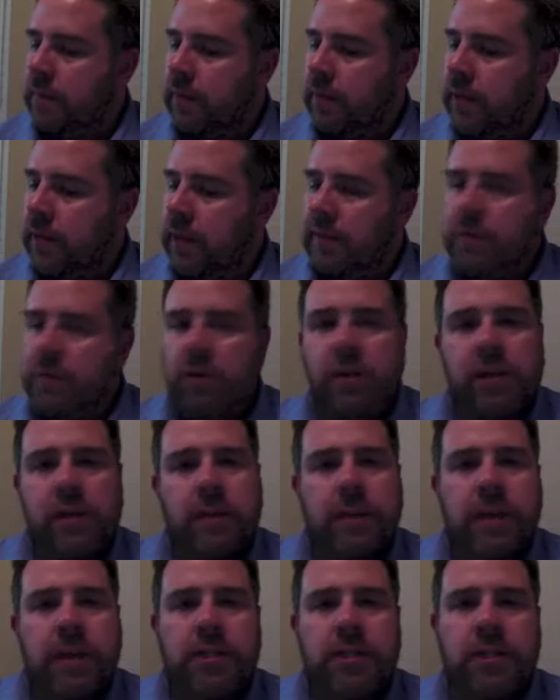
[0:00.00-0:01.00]
If you look
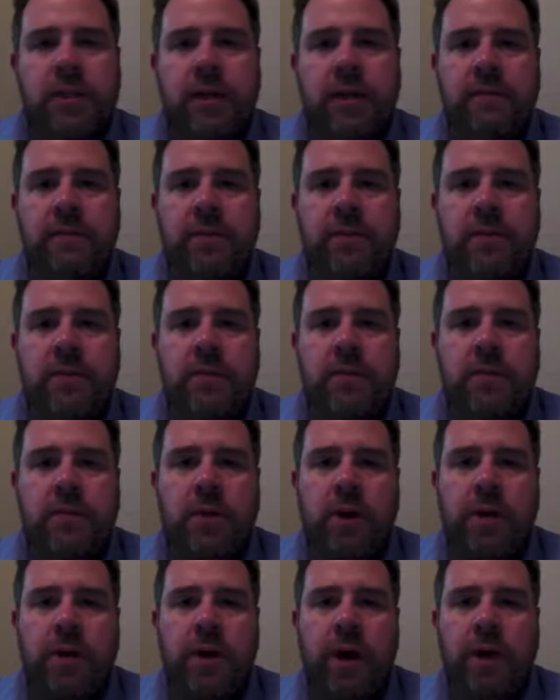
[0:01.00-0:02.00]
at page 11, there's something
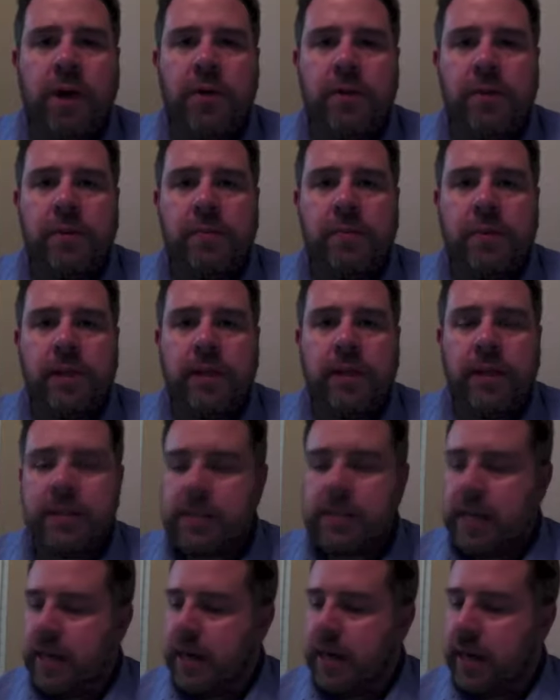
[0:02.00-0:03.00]
called autocomplete, and
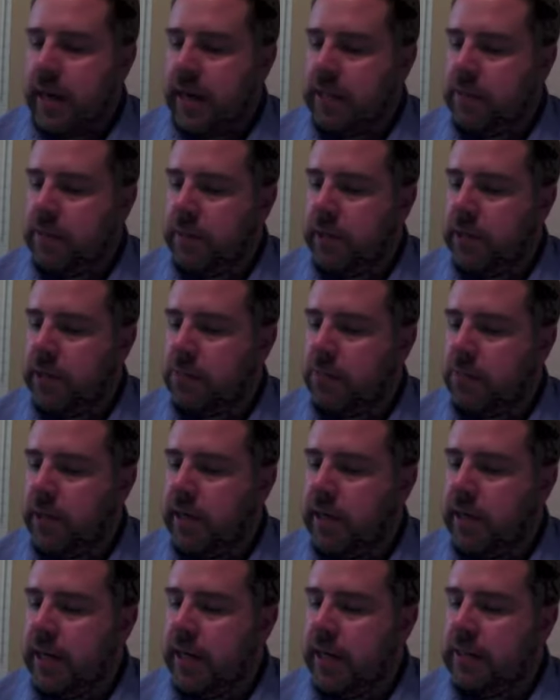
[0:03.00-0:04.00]
that's kind of nice because what
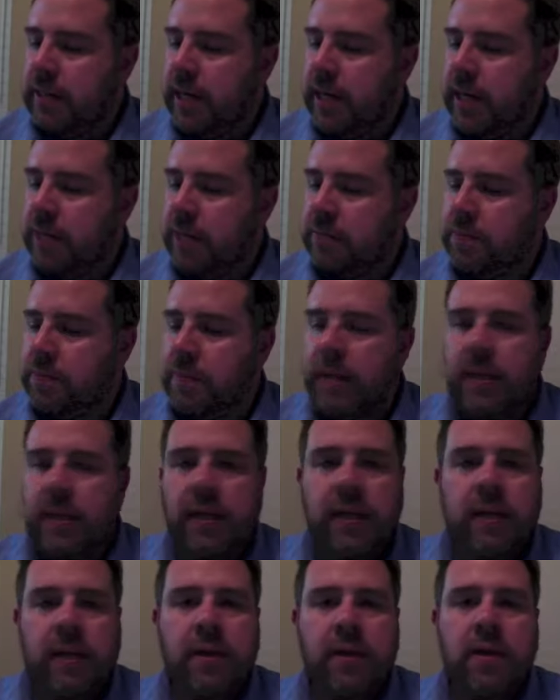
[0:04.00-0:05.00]
it does, it helps
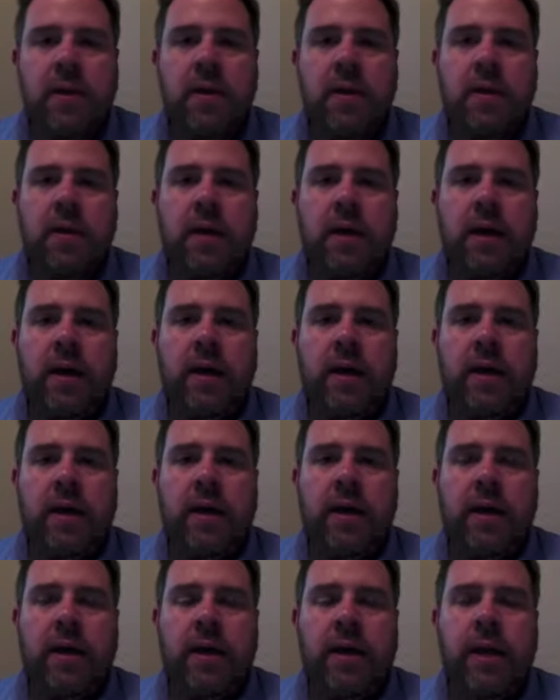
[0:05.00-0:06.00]

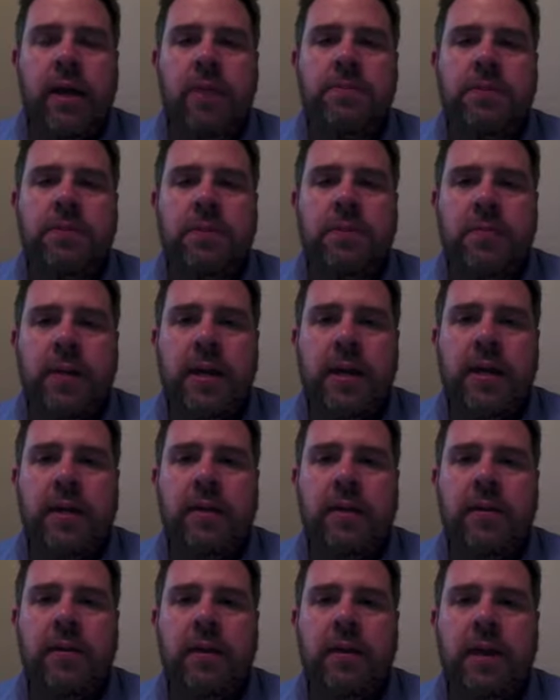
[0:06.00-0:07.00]
to
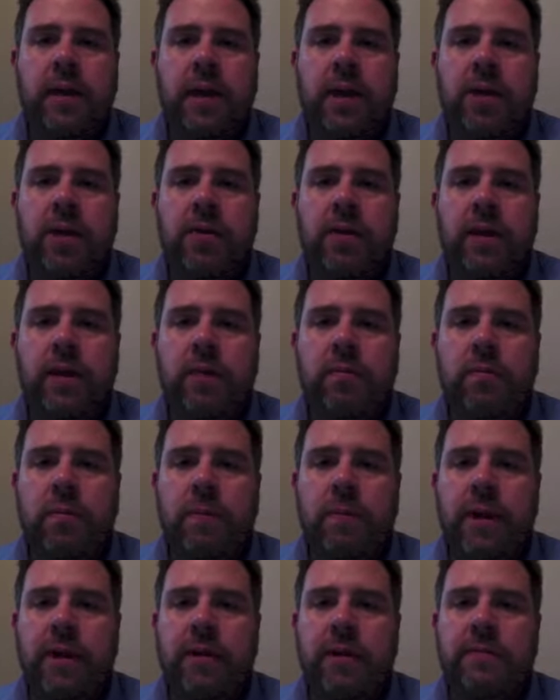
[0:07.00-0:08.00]
make entering
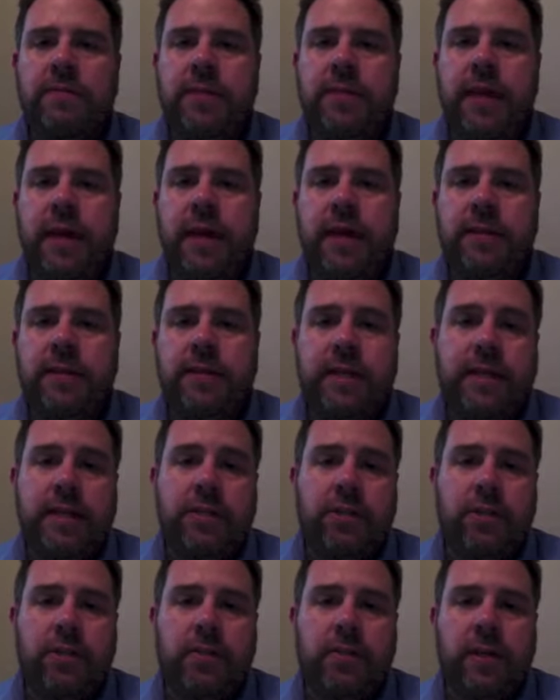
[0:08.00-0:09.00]
repetitive text
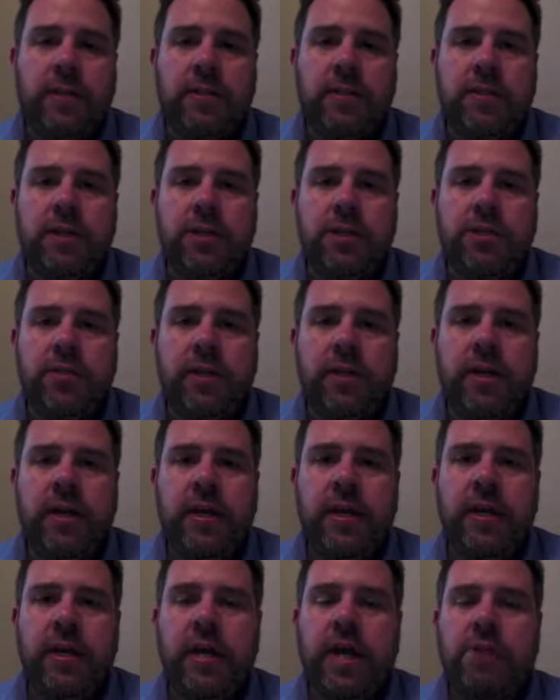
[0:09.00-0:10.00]
easier, because essentially
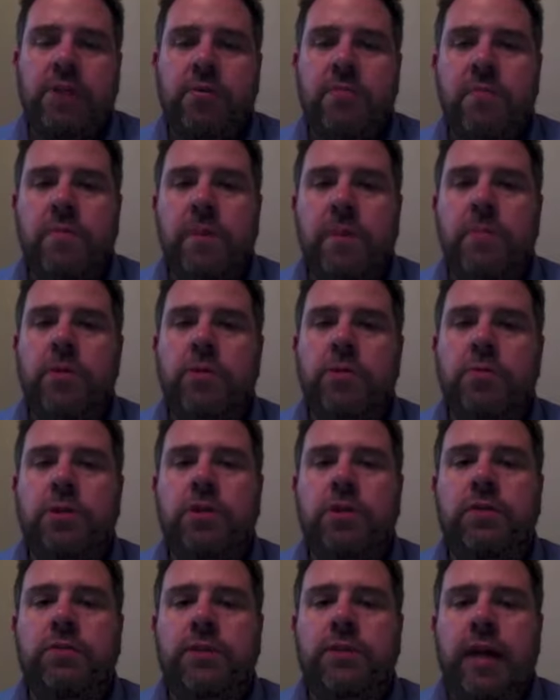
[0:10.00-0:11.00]
it remembers
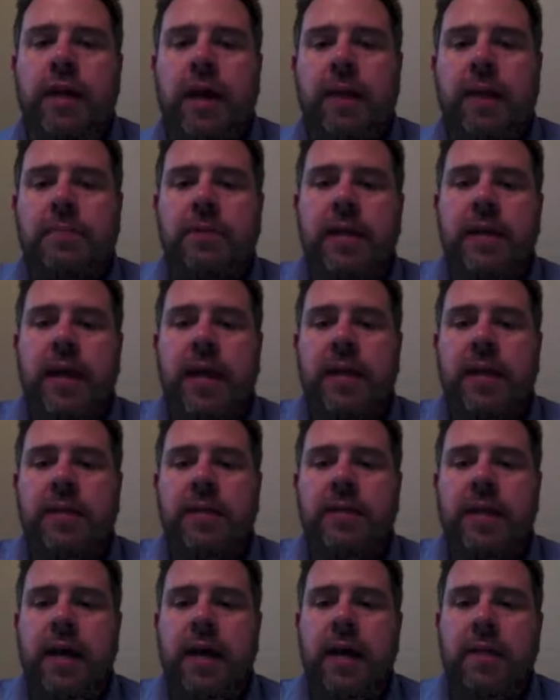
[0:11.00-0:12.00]
what you've typed ahead of
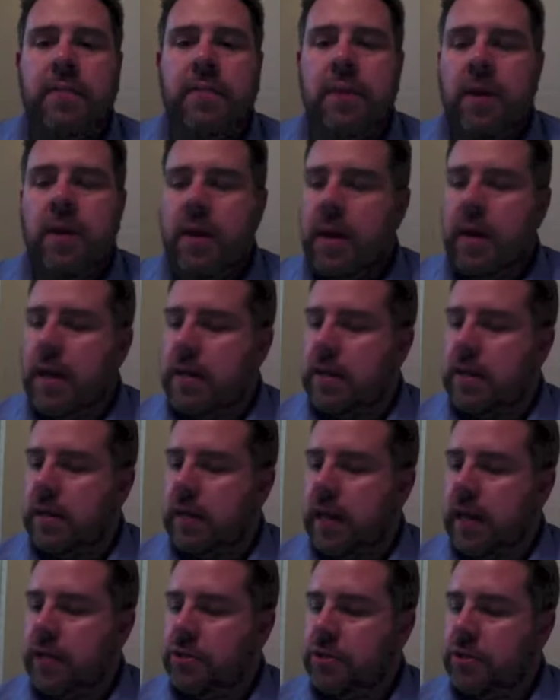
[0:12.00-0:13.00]
time and then
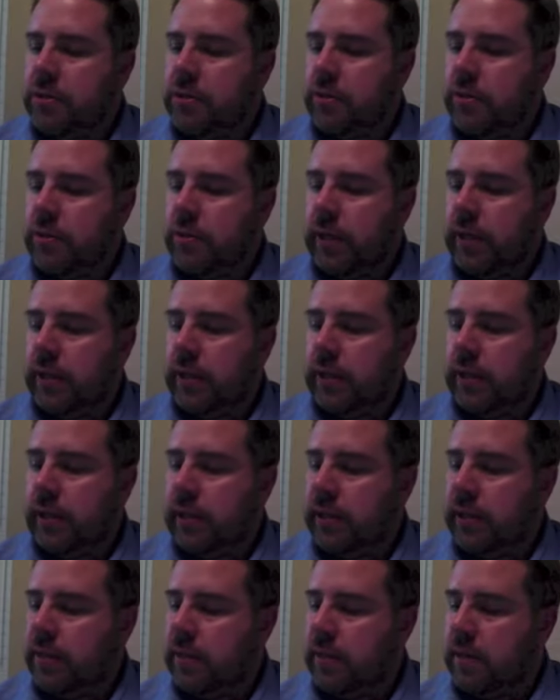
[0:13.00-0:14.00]
allows you to
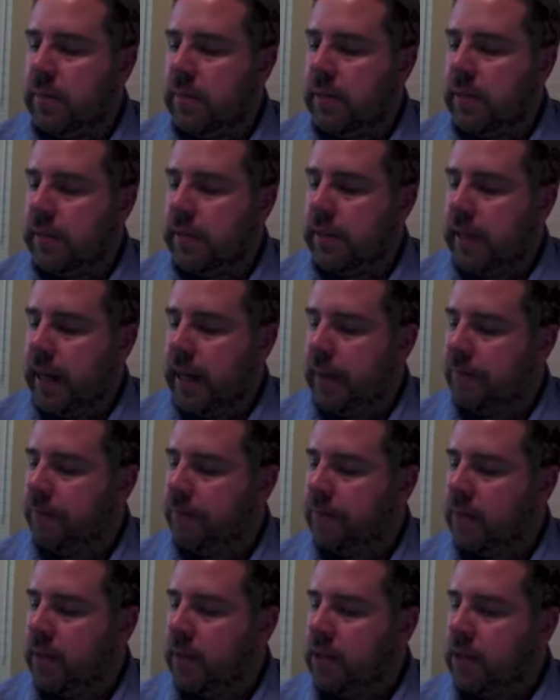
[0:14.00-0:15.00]
quickly complete that.
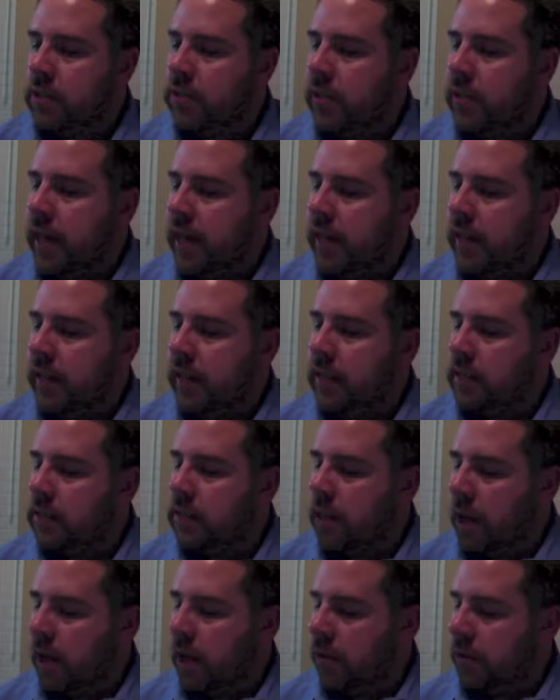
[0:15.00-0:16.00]
So that is
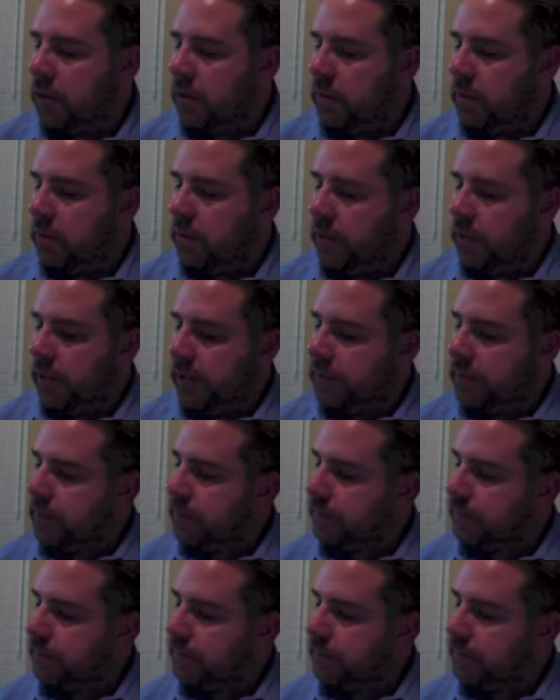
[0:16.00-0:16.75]
autocomplete.